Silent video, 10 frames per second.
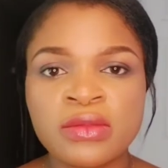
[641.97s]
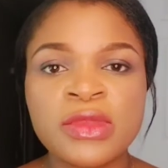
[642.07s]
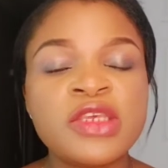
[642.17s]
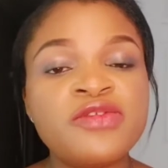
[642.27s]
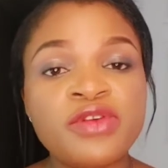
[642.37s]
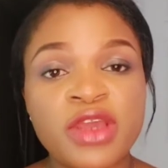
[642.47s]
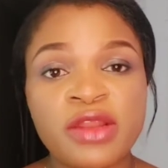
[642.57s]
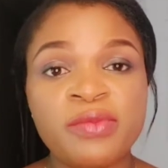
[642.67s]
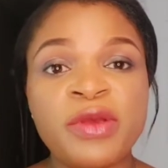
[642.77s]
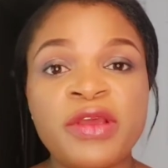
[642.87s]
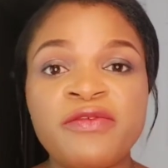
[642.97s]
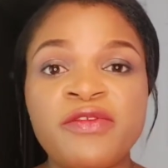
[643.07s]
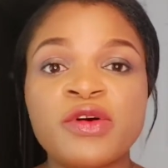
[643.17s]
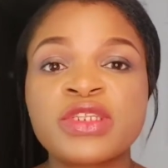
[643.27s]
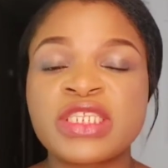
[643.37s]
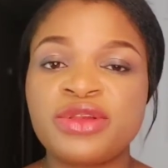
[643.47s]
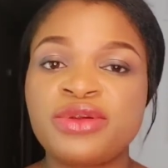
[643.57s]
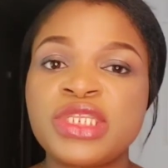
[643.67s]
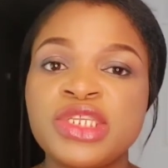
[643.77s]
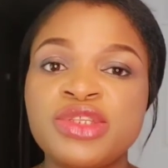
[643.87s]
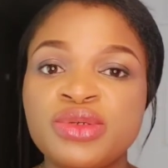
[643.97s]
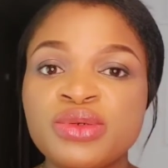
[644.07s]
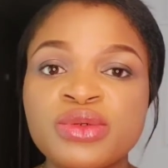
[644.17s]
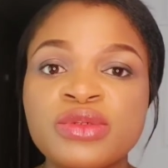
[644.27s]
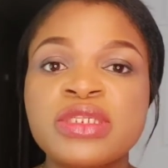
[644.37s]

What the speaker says: If you can pay for security tools